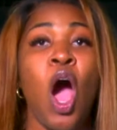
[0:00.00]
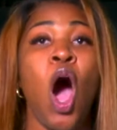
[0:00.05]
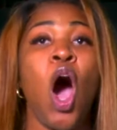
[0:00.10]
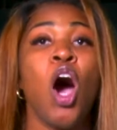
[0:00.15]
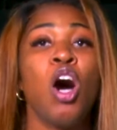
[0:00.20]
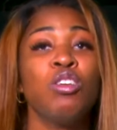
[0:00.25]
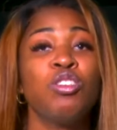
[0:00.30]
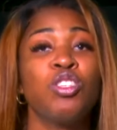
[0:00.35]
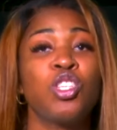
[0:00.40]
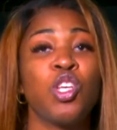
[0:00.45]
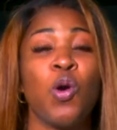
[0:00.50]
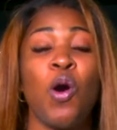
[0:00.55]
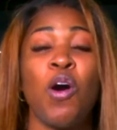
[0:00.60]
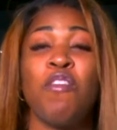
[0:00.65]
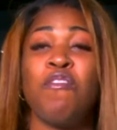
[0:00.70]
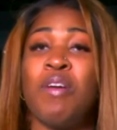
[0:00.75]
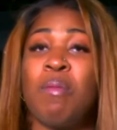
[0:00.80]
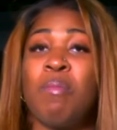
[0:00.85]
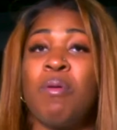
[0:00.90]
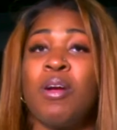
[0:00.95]
Also,
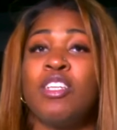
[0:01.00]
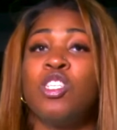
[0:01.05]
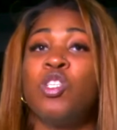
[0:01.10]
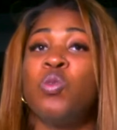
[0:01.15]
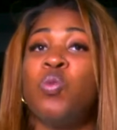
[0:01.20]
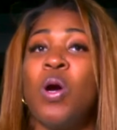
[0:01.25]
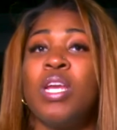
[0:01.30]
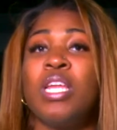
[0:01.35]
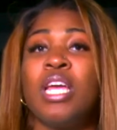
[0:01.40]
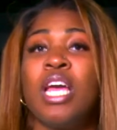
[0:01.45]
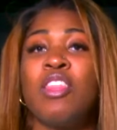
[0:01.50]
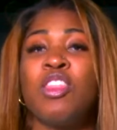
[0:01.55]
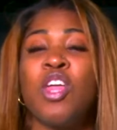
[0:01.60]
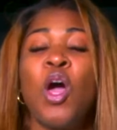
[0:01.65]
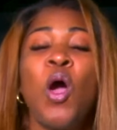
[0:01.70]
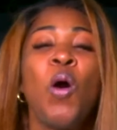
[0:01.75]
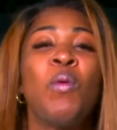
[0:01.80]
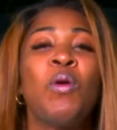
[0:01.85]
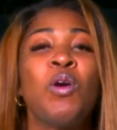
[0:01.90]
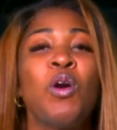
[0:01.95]
on February 20th,
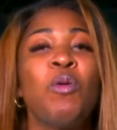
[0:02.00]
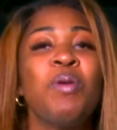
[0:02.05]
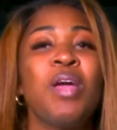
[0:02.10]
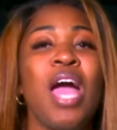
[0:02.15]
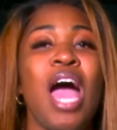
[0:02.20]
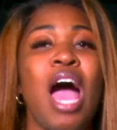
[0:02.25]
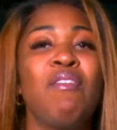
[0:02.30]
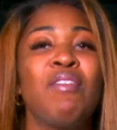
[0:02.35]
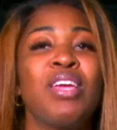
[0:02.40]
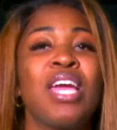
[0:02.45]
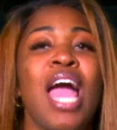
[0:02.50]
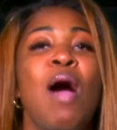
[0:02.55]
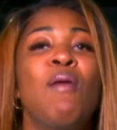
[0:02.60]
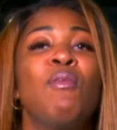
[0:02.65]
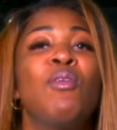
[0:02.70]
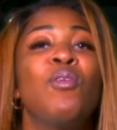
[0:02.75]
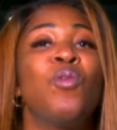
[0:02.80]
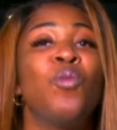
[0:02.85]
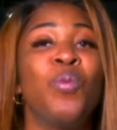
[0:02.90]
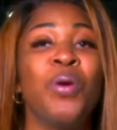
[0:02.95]
we will be having
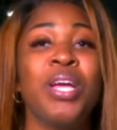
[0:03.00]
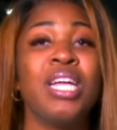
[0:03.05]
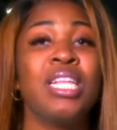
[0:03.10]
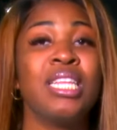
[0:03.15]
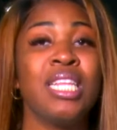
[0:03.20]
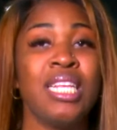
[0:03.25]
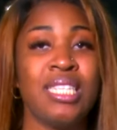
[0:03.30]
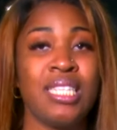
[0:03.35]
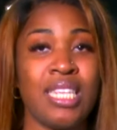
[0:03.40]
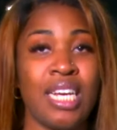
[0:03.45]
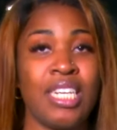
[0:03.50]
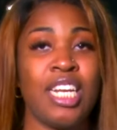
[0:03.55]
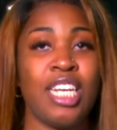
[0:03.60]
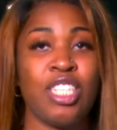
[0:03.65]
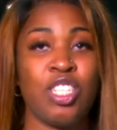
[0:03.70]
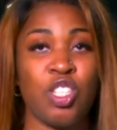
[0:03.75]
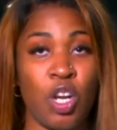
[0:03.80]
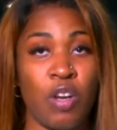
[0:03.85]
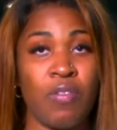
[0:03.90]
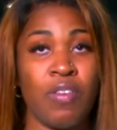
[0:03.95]
our weekly Sunday
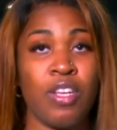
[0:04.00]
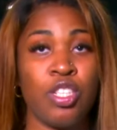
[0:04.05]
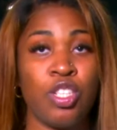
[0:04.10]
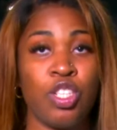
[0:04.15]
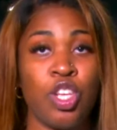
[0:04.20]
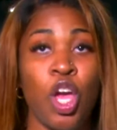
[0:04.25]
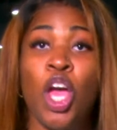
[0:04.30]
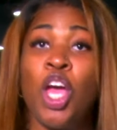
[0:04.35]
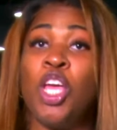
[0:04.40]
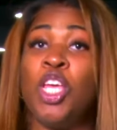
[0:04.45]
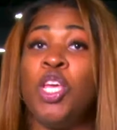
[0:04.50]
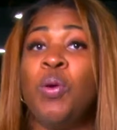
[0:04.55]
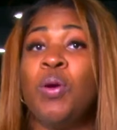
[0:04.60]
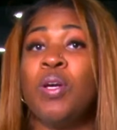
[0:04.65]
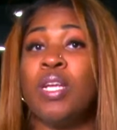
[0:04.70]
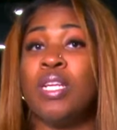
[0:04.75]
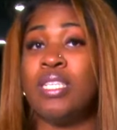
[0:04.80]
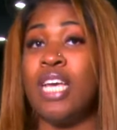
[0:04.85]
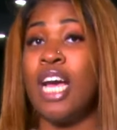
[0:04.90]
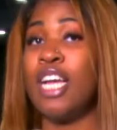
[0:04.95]
service. You
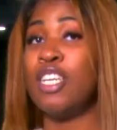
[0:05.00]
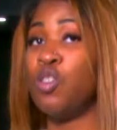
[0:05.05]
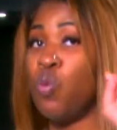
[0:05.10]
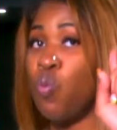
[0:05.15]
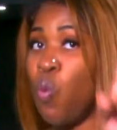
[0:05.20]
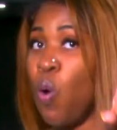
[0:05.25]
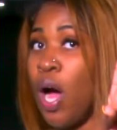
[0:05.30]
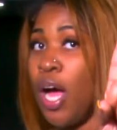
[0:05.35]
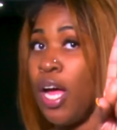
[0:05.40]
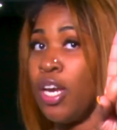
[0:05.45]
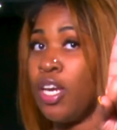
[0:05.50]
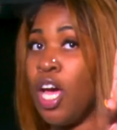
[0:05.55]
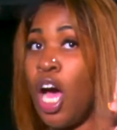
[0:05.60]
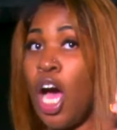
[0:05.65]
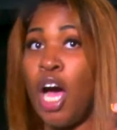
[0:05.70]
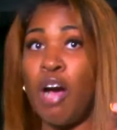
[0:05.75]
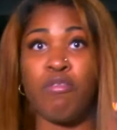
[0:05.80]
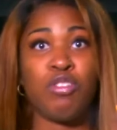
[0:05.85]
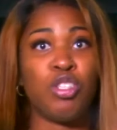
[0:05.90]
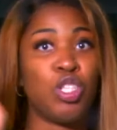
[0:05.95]
can attend one
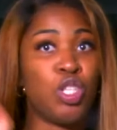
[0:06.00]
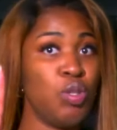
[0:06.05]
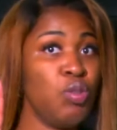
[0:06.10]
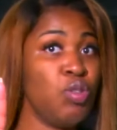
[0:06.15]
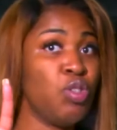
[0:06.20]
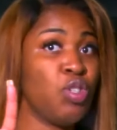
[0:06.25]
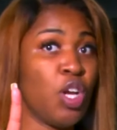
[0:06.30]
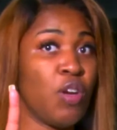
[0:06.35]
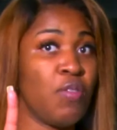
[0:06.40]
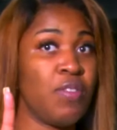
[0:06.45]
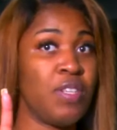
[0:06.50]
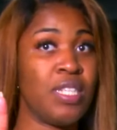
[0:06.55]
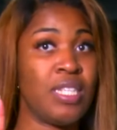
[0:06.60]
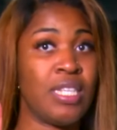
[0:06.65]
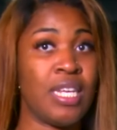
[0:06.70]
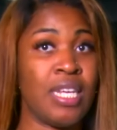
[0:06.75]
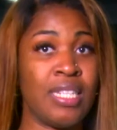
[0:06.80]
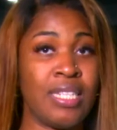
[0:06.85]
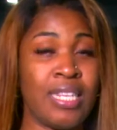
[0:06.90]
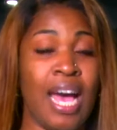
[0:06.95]
of two
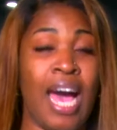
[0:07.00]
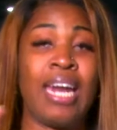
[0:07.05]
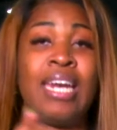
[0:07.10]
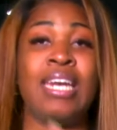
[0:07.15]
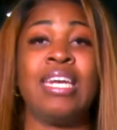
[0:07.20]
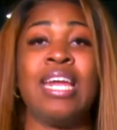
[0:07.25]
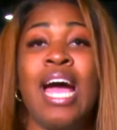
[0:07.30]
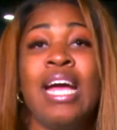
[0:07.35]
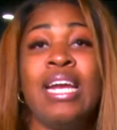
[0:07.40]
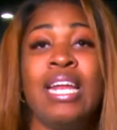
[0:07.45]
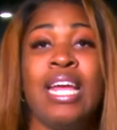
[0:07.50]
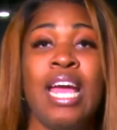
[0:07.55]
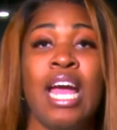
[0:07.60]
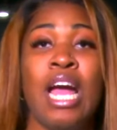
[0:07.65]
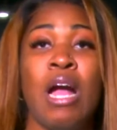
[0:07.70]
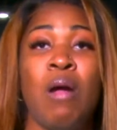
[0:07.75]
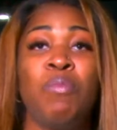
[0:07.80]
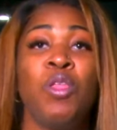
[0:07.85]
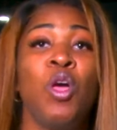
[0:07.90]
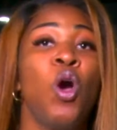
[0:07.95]
services at 9
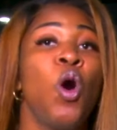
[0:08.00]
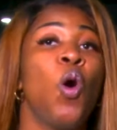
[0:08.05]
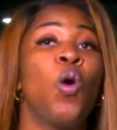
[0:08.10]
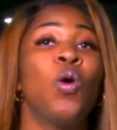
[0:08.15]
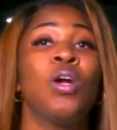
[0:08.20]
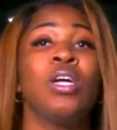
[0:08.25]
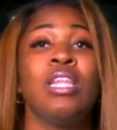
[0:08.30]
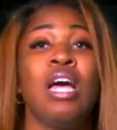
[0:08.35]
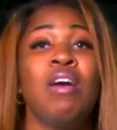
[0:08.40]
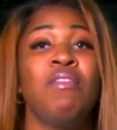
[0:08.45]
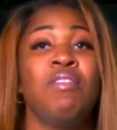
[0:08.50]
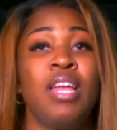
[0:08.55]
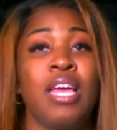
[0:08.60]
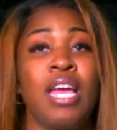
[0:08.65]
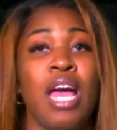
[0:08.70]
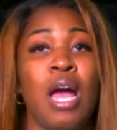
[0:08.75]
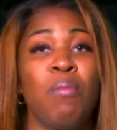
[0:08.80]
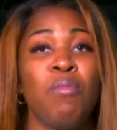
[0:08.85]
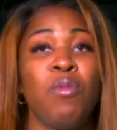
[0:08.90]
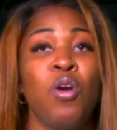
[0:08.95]
a.m. or 11
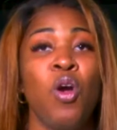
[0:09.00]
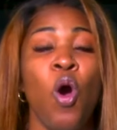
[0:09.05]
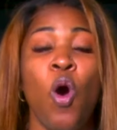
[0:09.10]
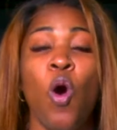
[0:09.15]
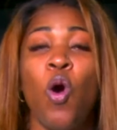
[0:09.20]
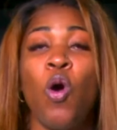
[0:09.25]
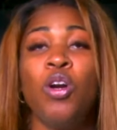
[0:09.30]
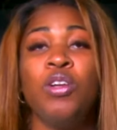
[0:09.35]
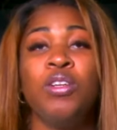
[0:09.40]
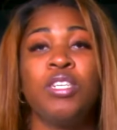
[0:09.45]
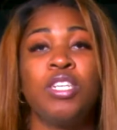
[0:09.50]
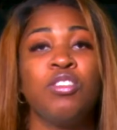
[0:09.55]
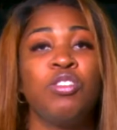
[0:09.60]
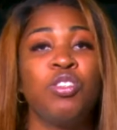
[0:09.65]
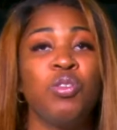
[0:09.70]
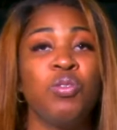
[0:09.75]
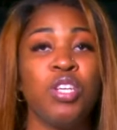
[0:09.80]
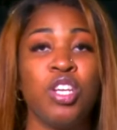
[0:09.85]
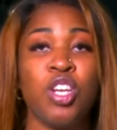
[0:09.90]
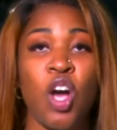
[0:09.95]
a.m., or you can
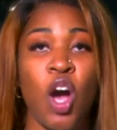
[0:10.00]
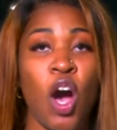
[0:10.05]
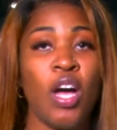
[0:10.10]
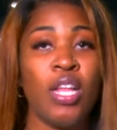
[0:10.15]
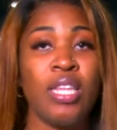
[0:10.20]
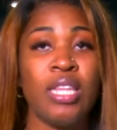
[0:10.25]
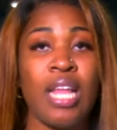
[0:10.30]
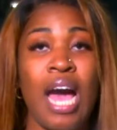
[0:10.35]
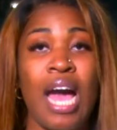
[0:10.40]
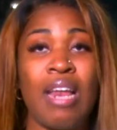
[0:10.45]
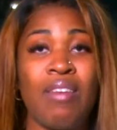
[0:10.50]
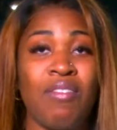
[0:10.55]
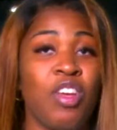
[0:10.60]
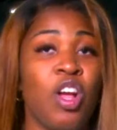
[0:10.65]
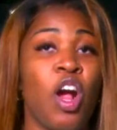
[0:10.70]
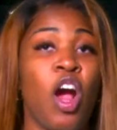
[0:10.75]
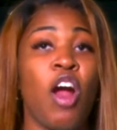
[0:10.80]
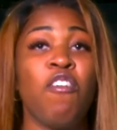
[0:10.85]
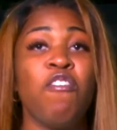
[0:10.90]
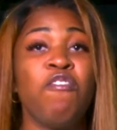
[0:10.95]
tune in online
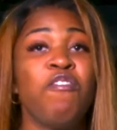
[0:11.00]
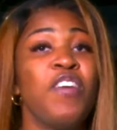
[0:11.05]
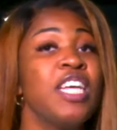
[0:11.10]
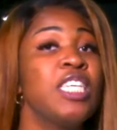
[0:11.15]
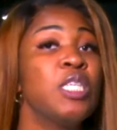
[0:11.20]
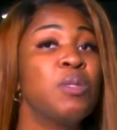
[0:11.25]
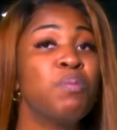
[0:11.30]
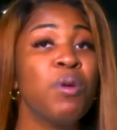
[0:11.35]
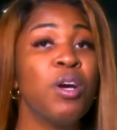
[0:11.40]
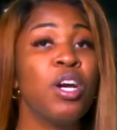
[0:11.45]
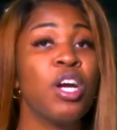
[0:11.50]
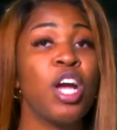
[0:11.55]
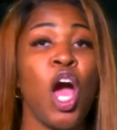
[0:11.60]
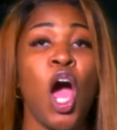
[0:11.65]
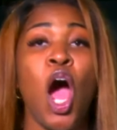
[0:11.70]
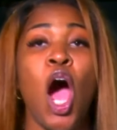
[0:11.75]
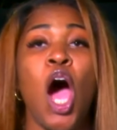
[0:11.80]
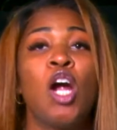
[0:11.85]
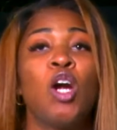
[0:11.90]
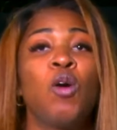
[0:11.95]
via our Facebook,
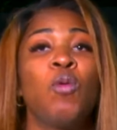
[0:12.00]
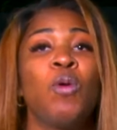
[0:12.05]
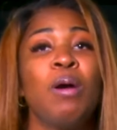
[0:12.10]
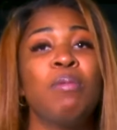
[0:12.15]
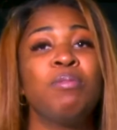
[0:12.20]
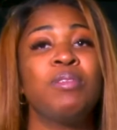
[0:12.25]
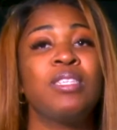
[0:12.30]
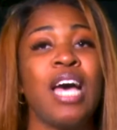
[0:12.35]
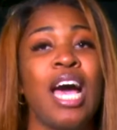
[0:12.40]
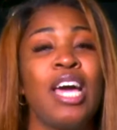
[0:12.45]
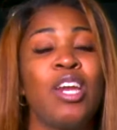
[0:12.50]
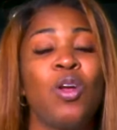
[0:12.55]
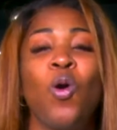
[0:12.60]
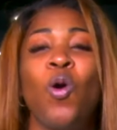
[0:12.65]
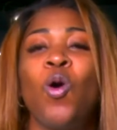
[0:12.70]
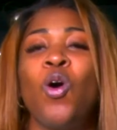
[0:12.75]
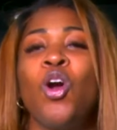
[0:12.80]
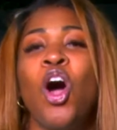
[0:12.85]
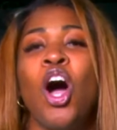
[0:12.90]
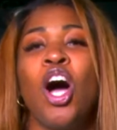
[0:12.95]
our website,
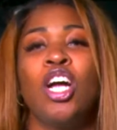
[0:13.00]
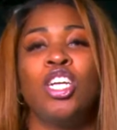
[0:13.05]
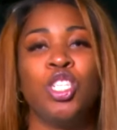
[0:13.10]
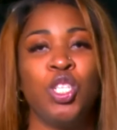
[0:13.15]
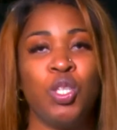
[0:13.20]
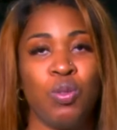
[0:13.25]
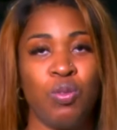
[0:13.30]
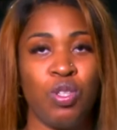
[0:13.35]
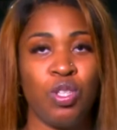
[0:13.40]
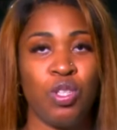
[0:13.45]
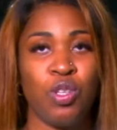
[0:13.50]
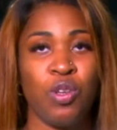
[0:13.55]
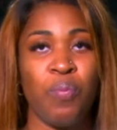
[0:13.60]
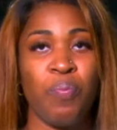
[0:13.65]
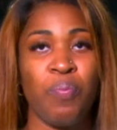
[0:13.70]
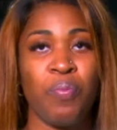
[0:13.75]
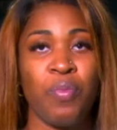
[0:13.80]
or on YouTube.